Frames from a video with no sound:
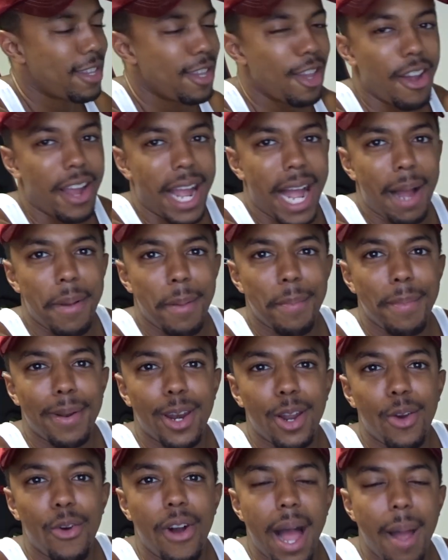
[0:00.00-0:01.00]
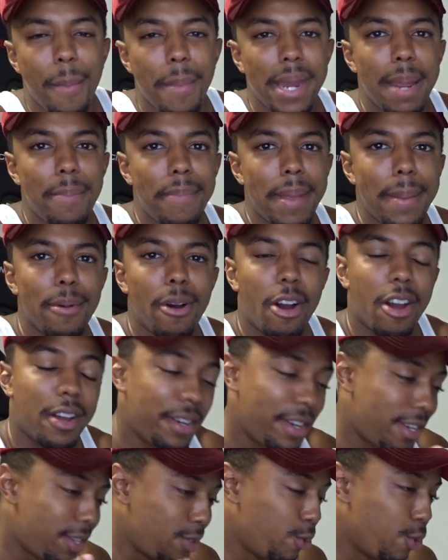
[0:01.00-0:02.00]
Yeah, comment below how many people are
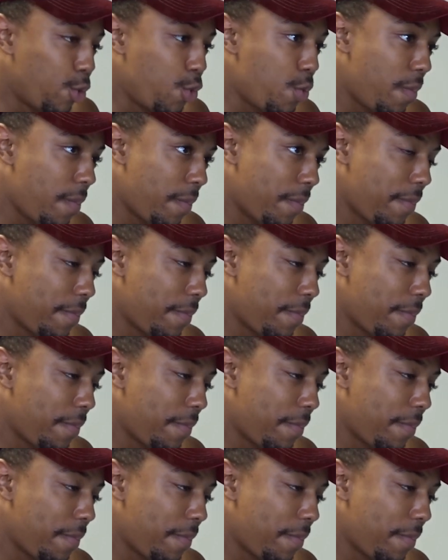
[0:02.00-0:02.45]
in this group.